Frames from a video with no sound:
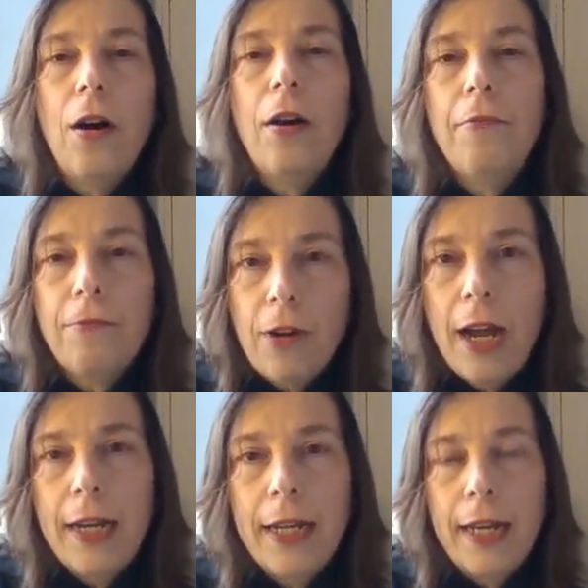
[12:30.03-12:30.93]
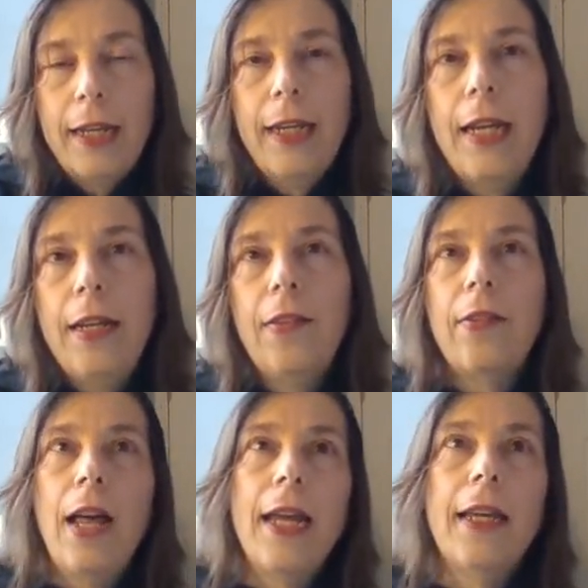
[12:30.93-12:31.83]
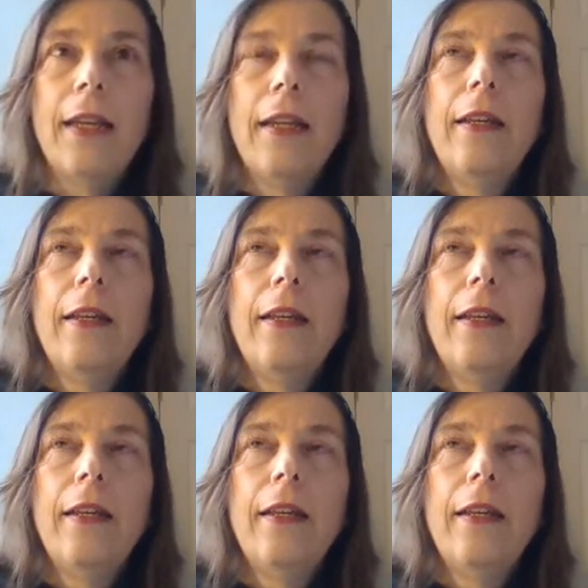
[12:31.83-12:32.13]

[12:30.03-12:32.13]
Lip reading: on Friday, and it's like